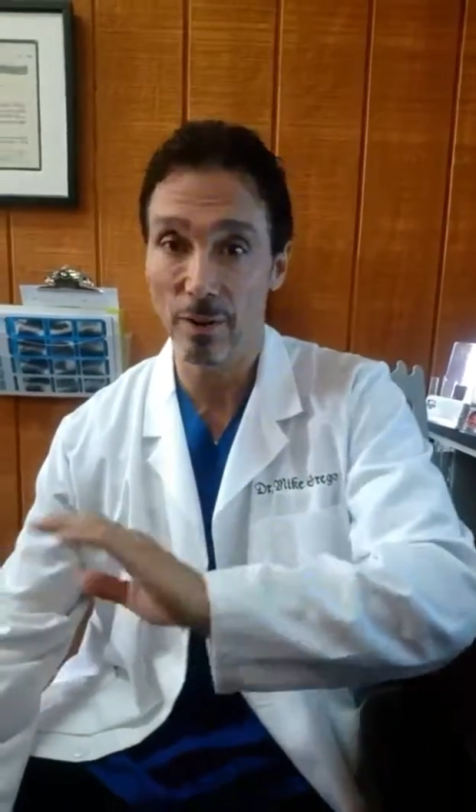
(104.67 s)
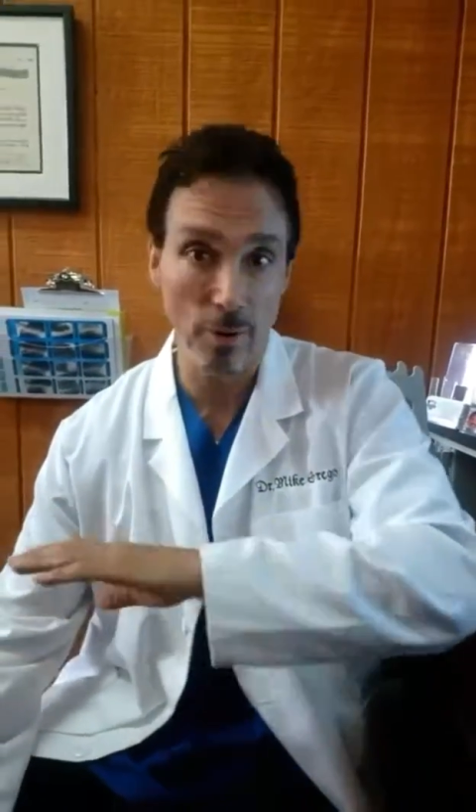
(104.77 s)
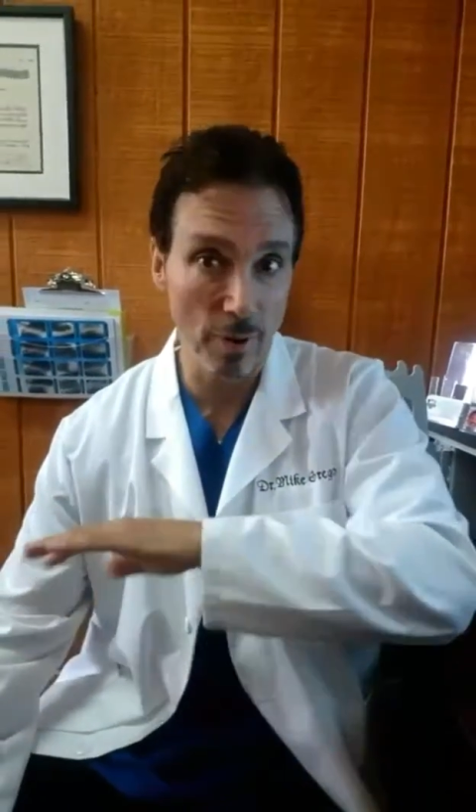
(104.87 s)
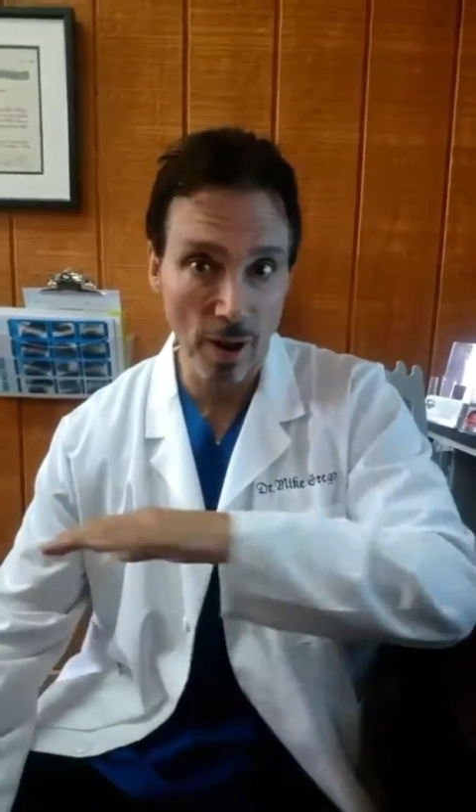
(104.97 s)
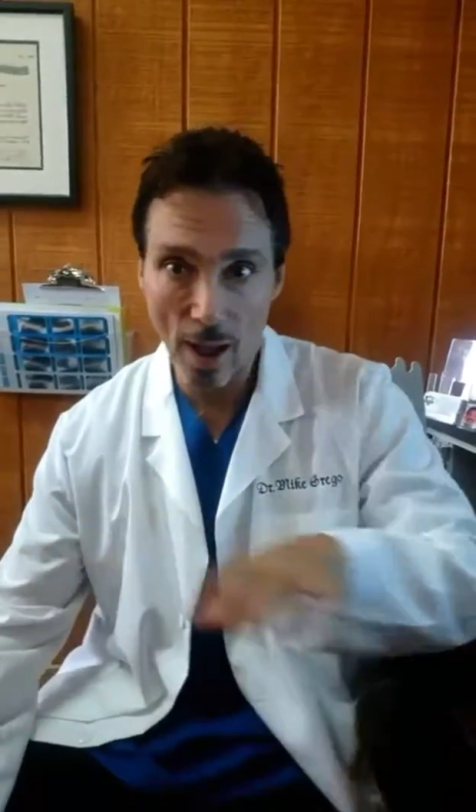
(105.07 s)
I
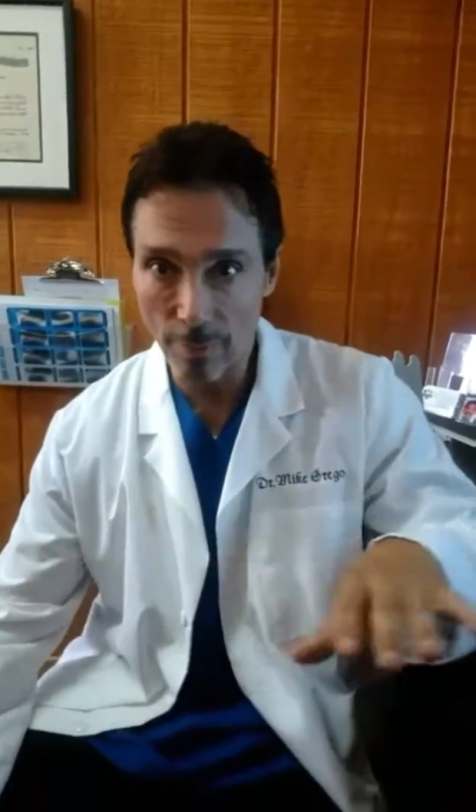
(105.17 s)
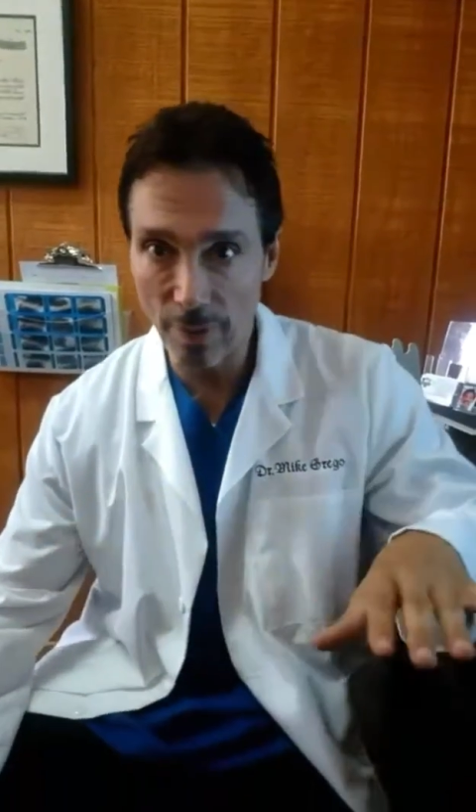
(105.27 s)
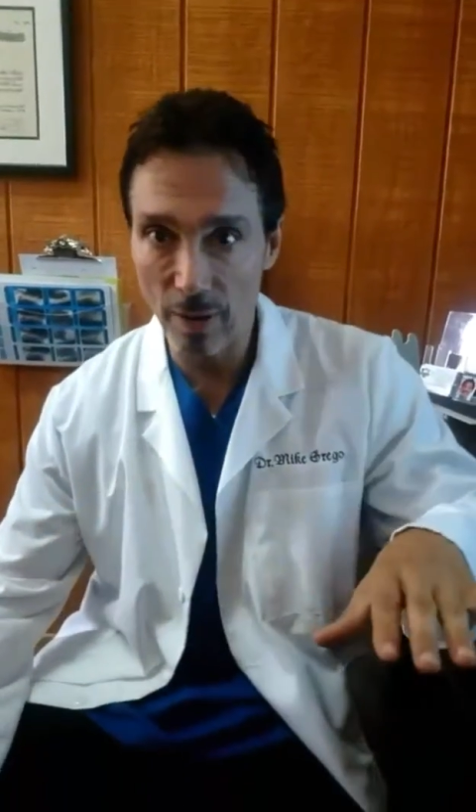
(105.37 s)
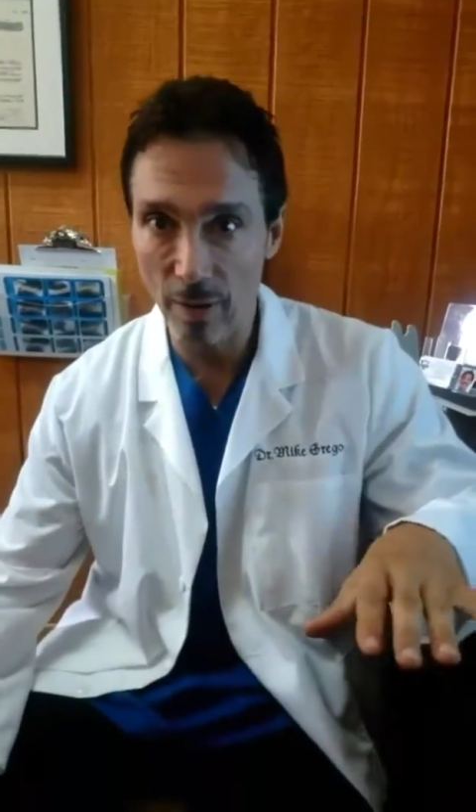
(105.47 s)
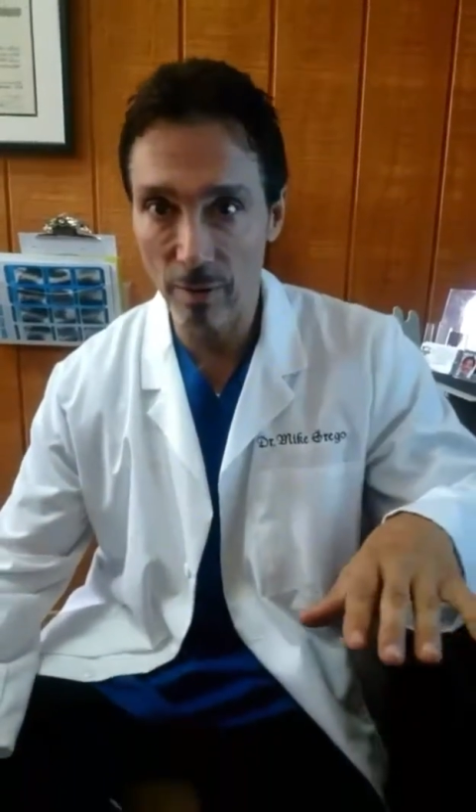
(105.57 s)
don't know what
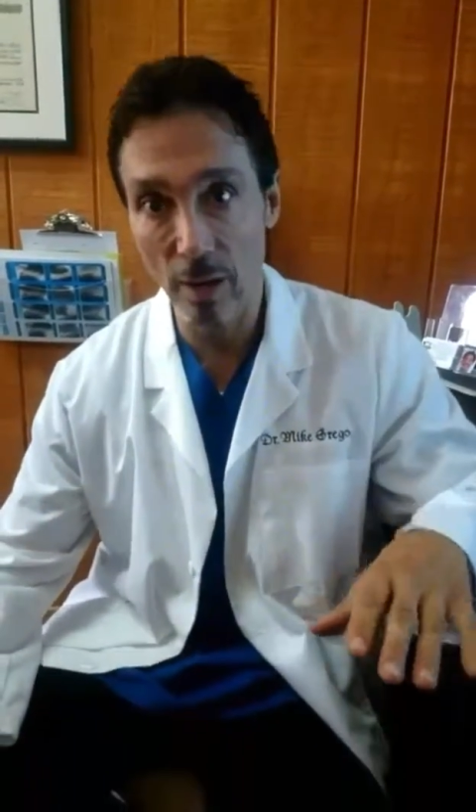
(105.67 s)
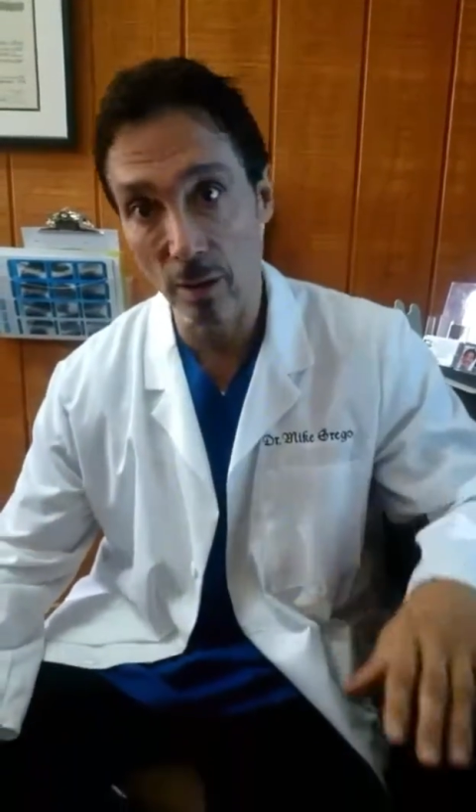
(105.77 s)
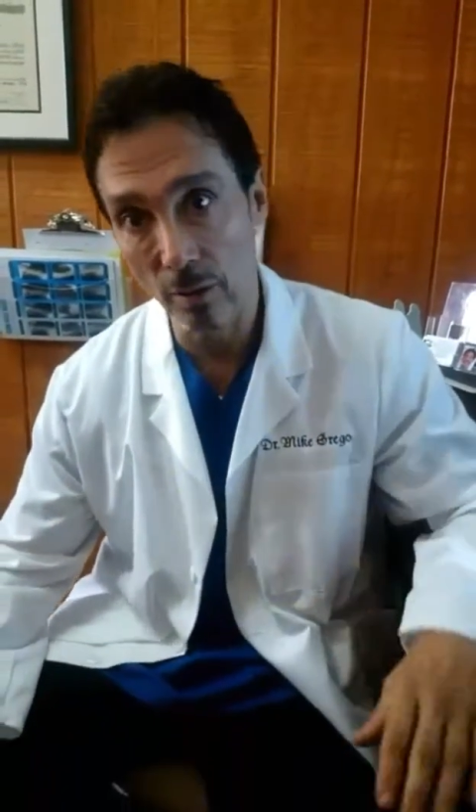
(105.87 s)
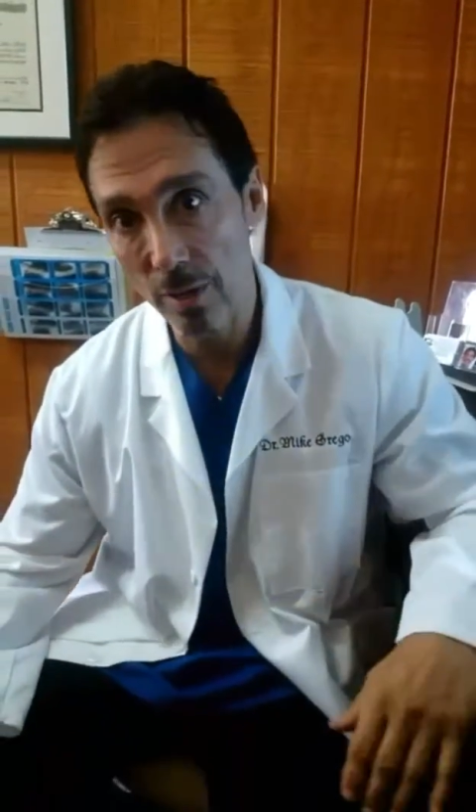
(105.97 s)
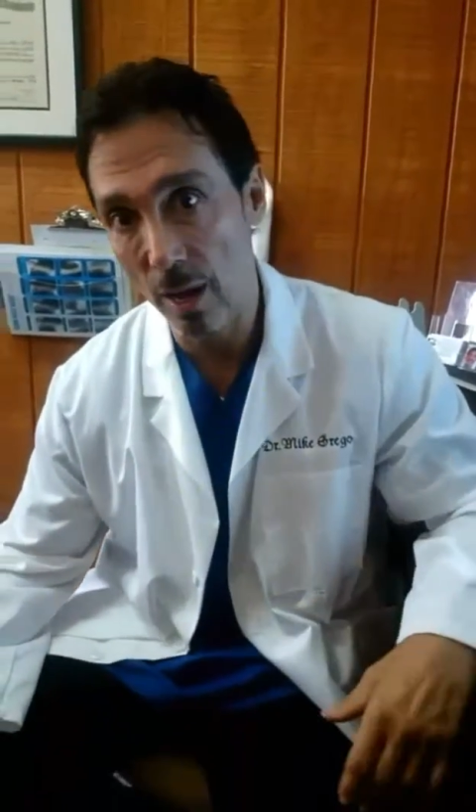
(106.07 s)
happened there.
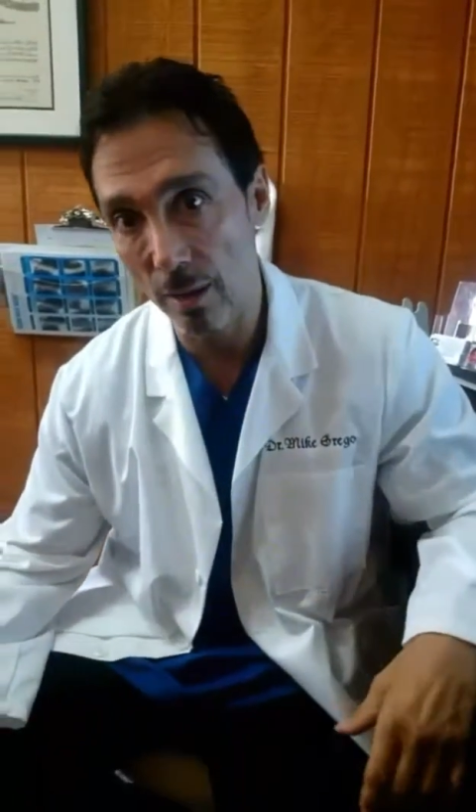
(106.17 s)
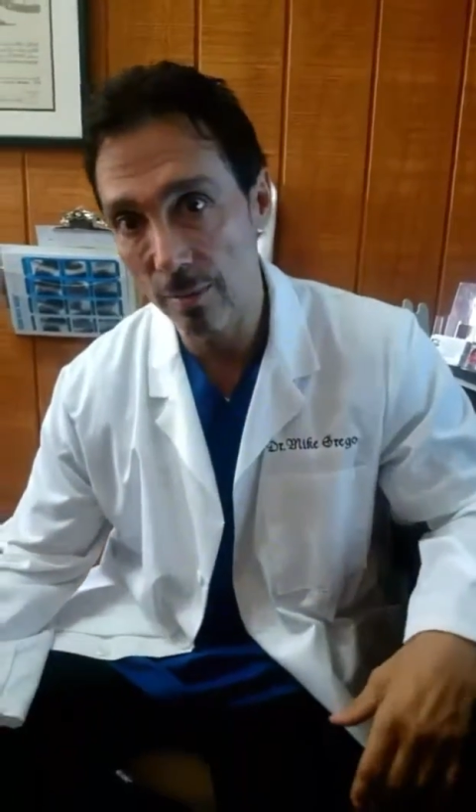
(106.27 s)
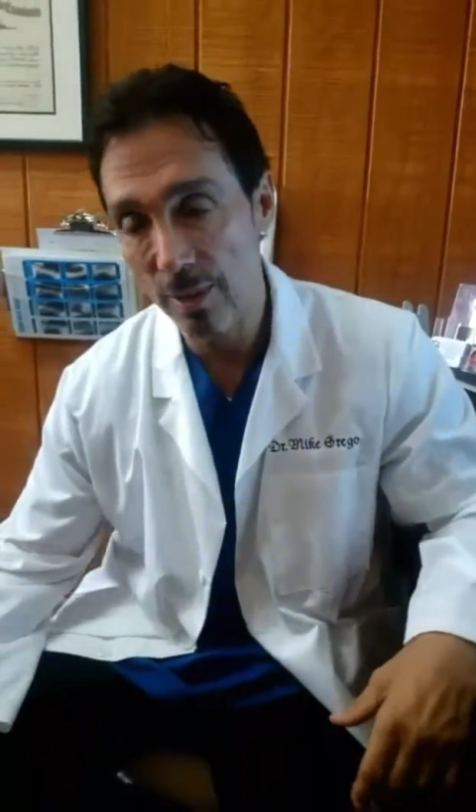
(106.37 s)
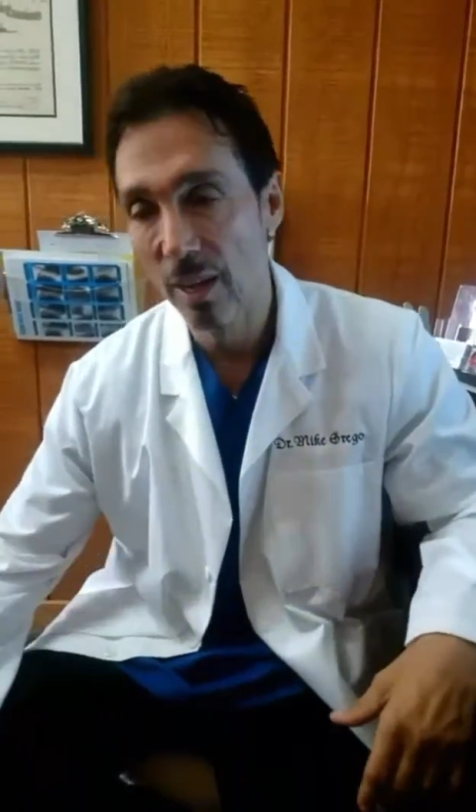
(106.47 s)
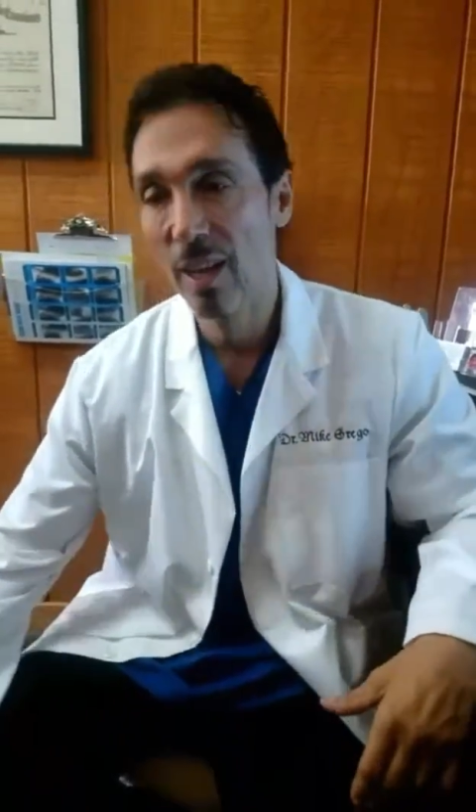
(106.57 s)
Hello,
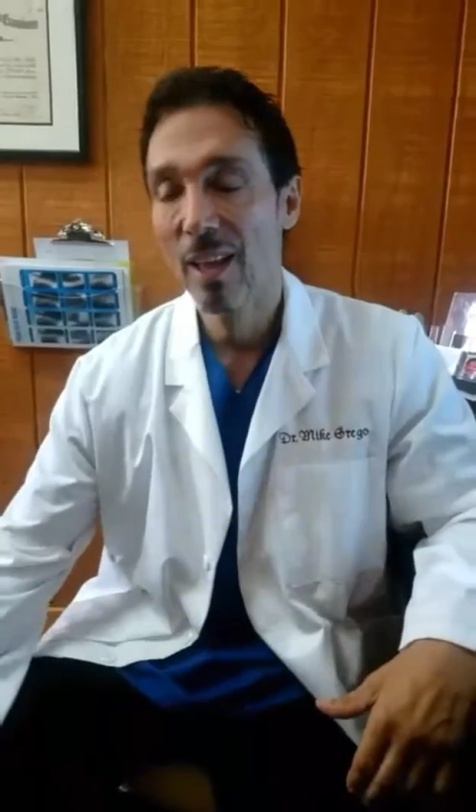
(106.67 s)
Tom's.